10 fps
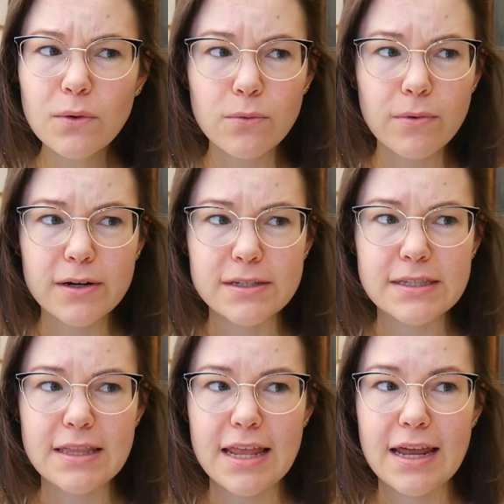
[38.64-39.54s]
was
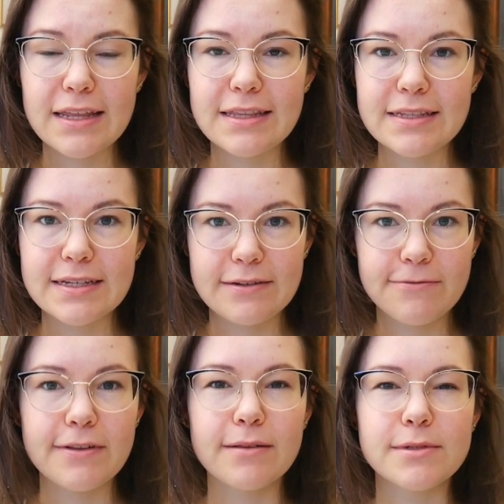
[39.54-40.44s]
that I did
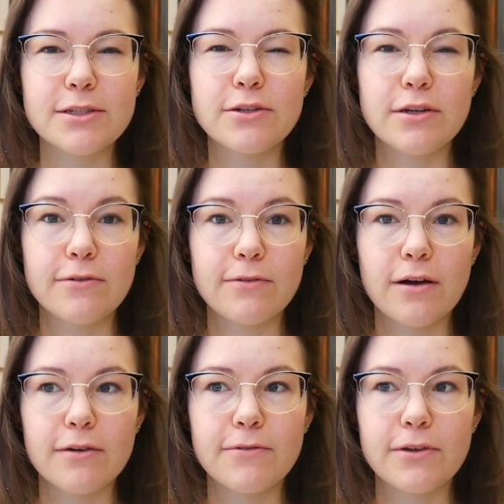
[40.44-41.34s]
film a studio
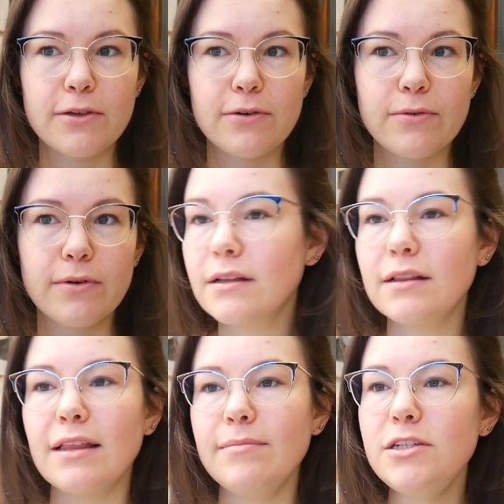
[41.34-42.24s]
vlog for you.
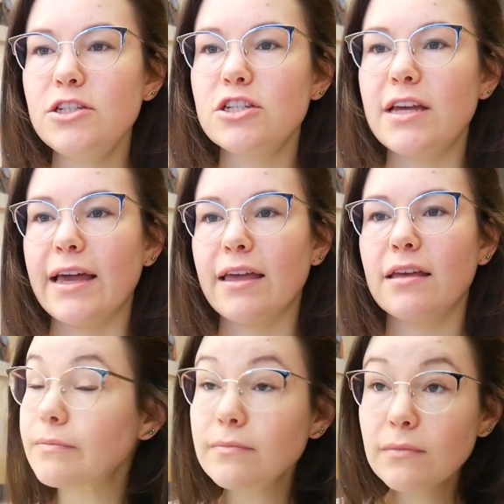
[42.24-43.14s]
Let me check.
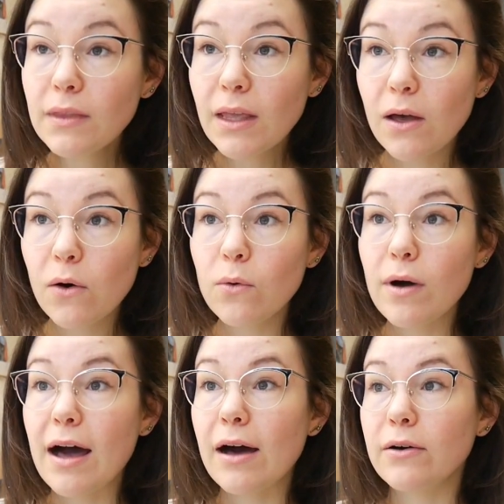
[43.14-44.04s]
Oh
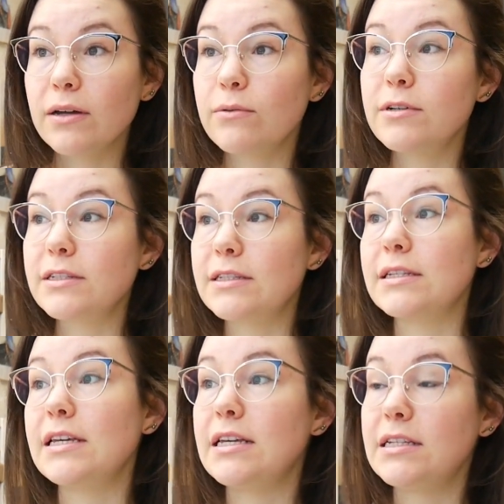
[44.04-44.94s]
wow, it was
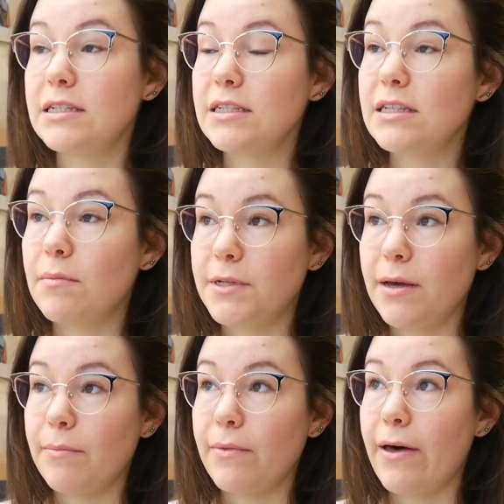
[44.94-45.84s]
in
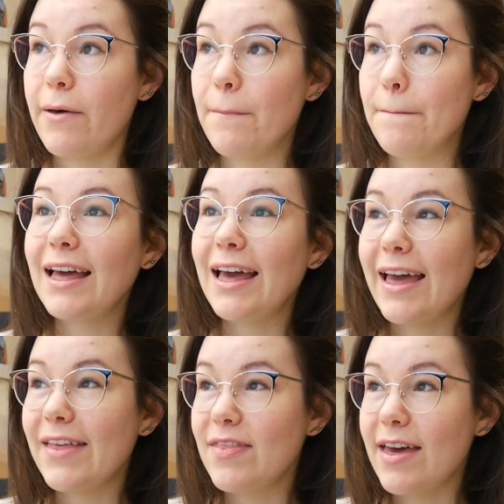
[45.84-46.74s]
September.
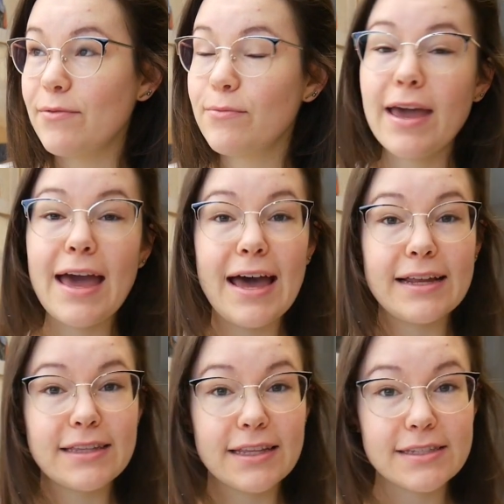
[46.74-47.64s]
And then we had
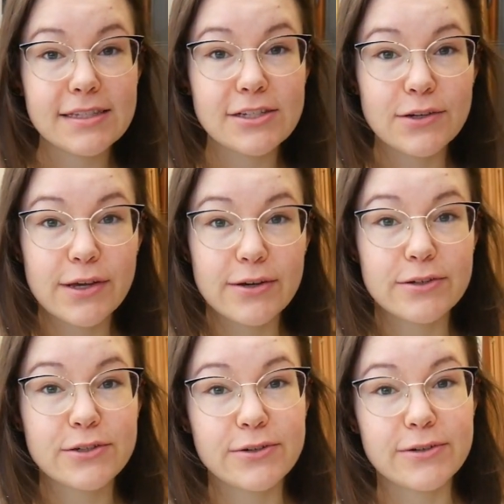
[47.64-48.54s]
the studio
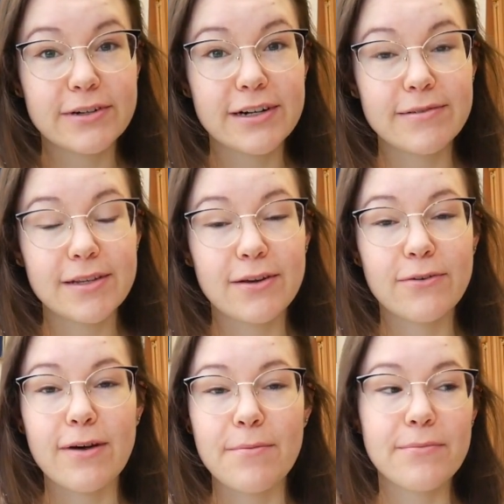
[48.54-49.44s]
tour in
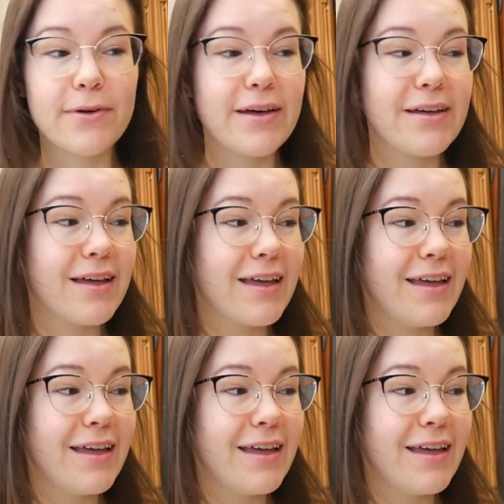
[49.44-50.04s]
November.